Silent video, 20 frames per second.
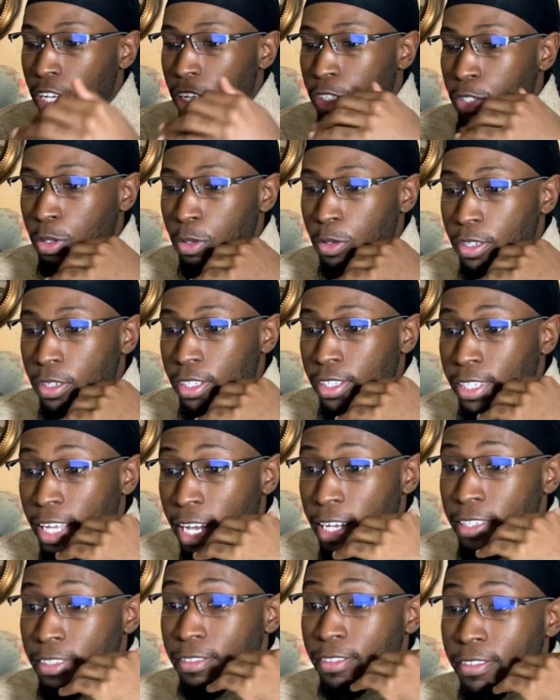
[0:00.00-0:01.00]
So
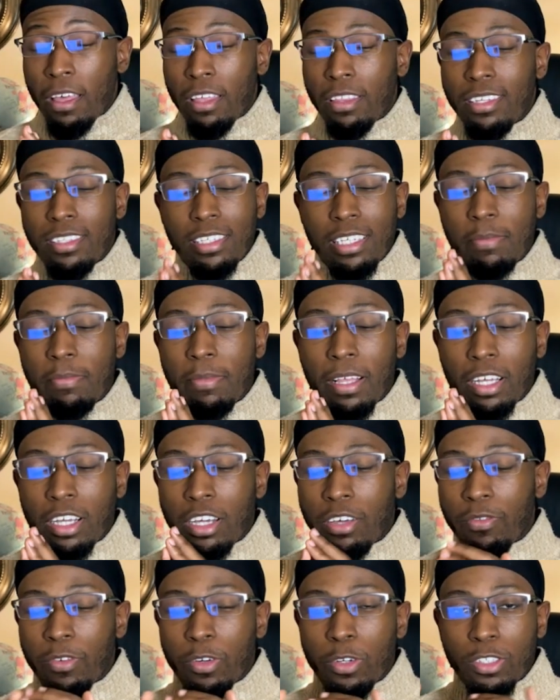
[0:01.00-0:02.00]
guys, this email
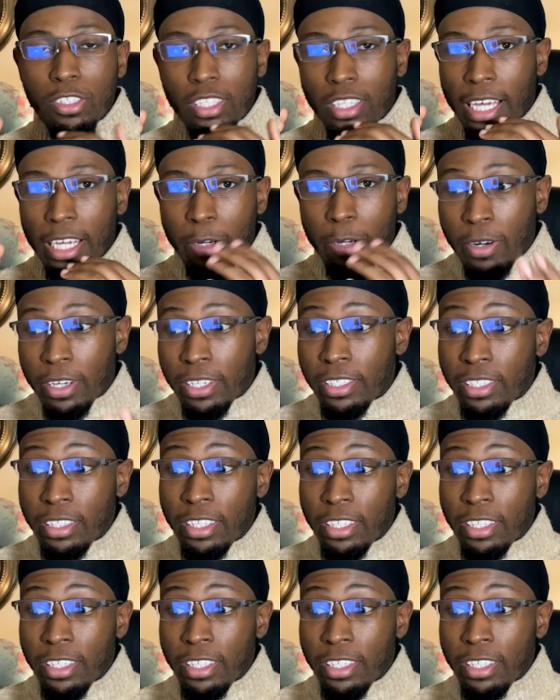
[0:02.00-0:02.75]
converts like crazy.